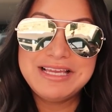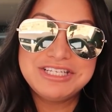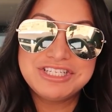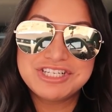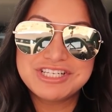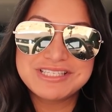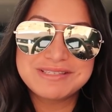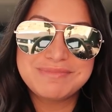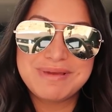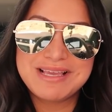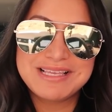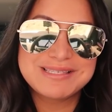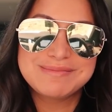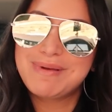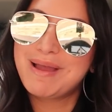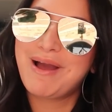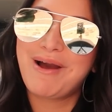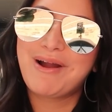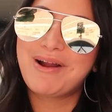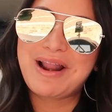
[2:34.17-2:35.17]
it just makes
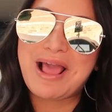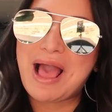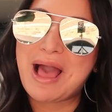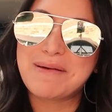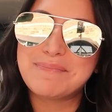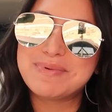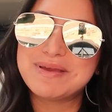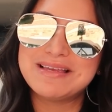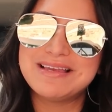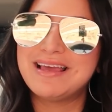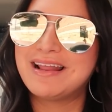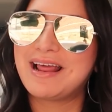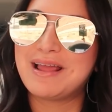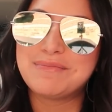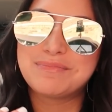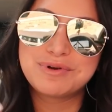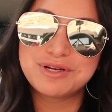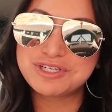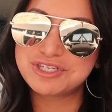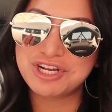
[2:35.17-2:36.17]
my heart happy, and I
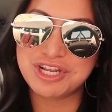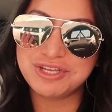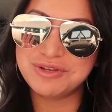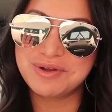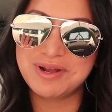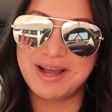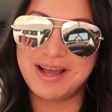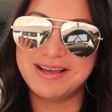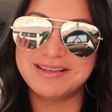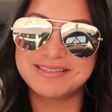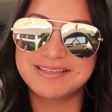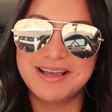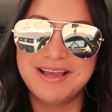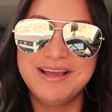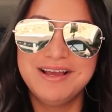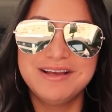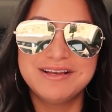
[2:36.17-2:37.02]
appreciate you guys